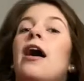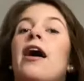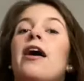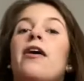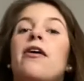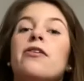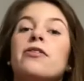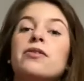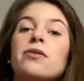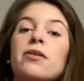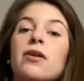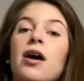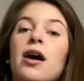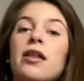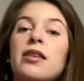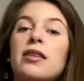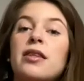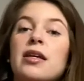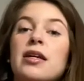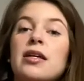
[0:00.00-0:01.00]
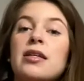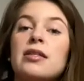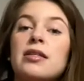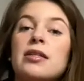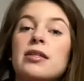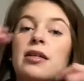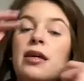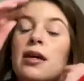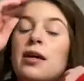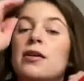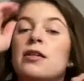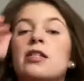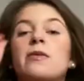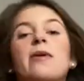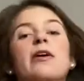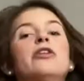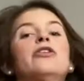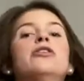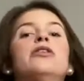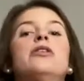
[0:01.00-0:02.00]
I also got this
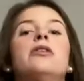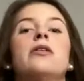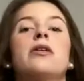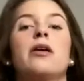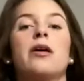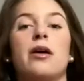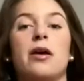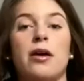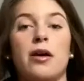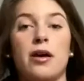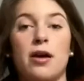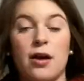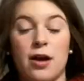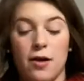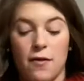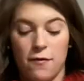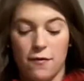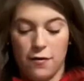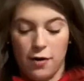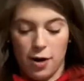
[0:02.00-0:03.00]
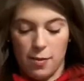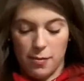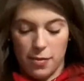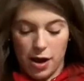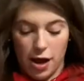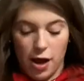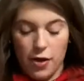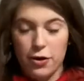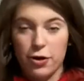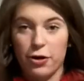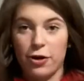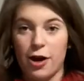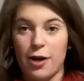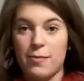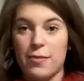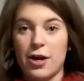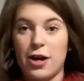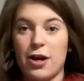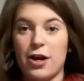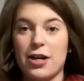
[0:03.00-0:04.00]
sweatshirt from my other
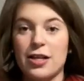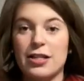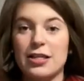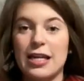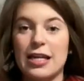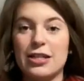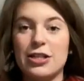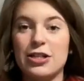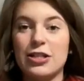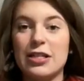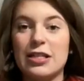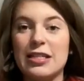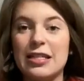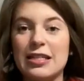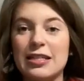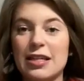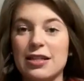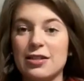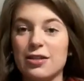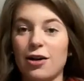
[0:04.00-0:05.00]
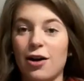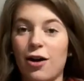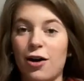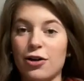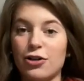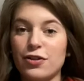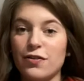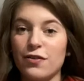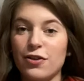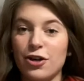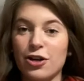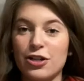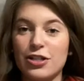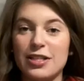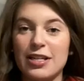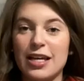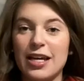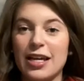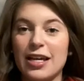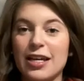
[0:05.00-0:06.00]
grandparents. As you can see, it says College of
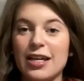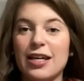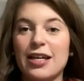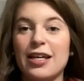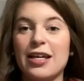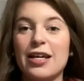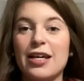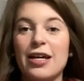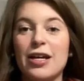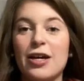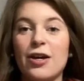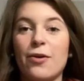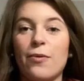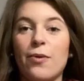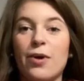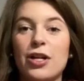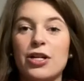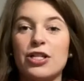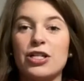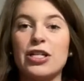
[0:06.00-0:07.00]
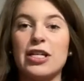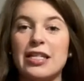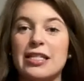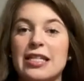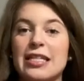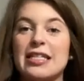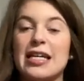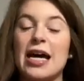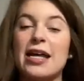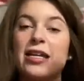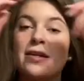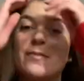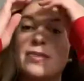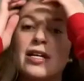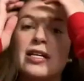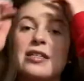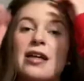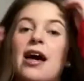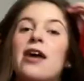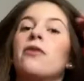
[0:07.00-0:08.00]
Nursing, which is exciting because
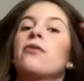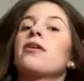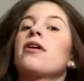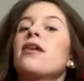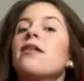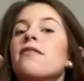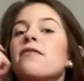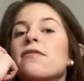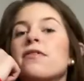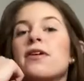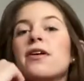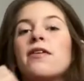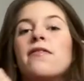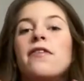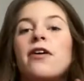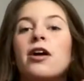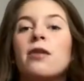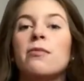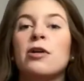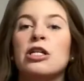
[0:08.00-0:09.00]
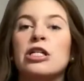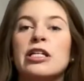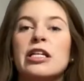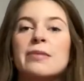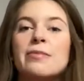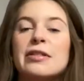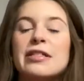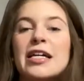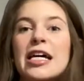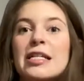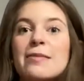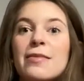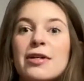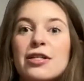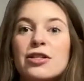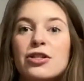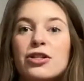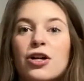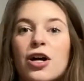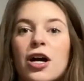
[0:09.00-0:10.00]
I don't have very much, like, besides my
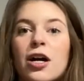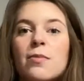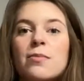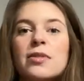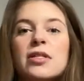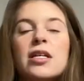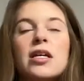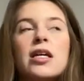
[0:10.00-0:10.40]
scrubs,